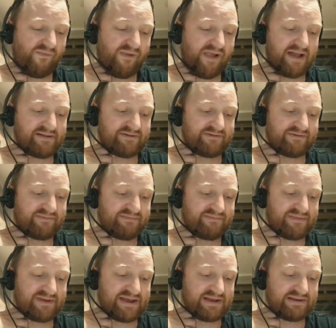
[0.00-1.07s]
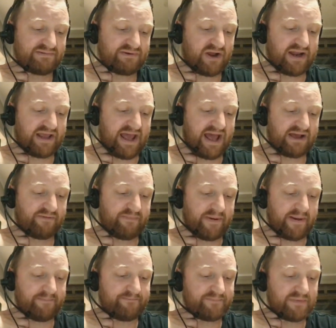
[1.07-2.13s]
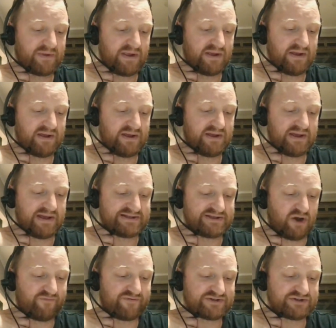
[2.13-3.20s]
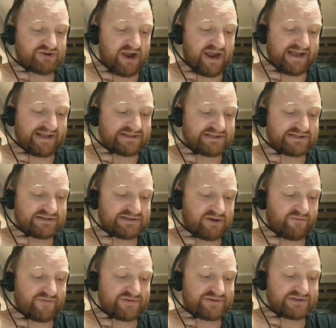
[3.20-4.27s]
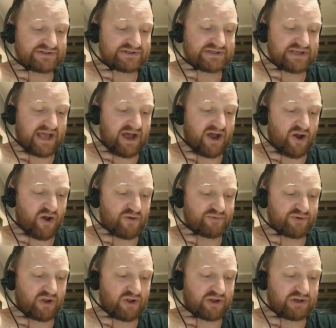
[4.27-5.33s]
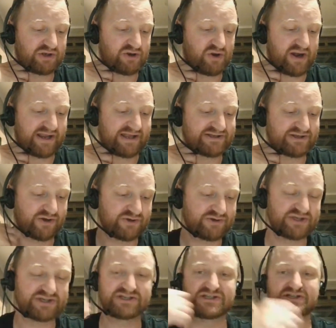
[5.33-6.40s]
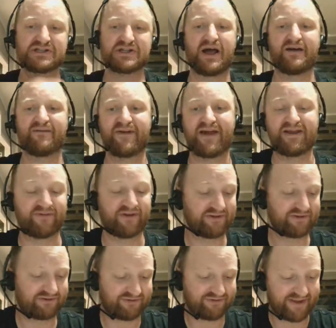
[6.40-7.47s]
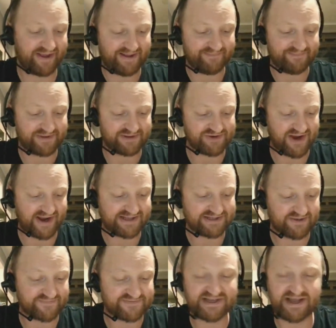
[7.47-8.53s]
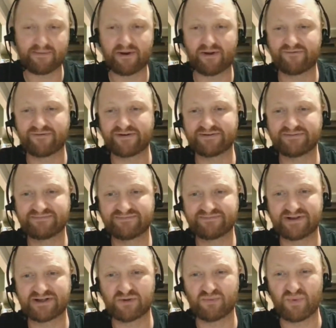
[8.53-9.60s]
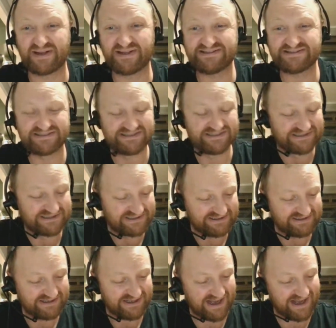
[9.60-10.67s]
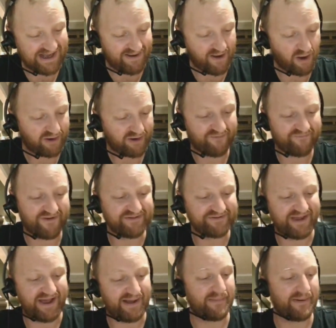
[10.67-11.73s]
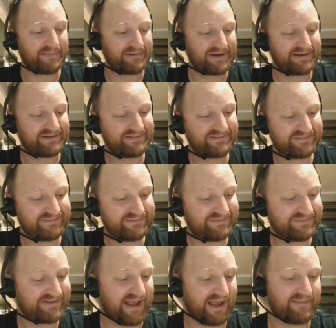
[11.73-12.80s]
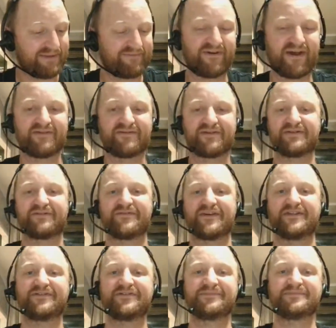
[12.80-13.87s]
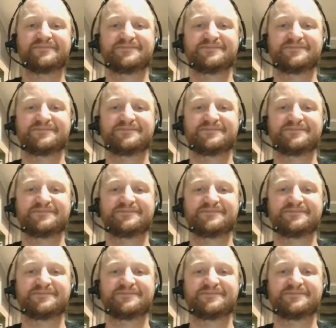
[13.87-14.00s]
Kind of yuck, but Dolphins, Dragons. Dolphins at home, $1.92, so just slight favourites. And Dragons obviously coming off a good win. I'm going to go Fins up. I'm going to keep the faith in the Fins.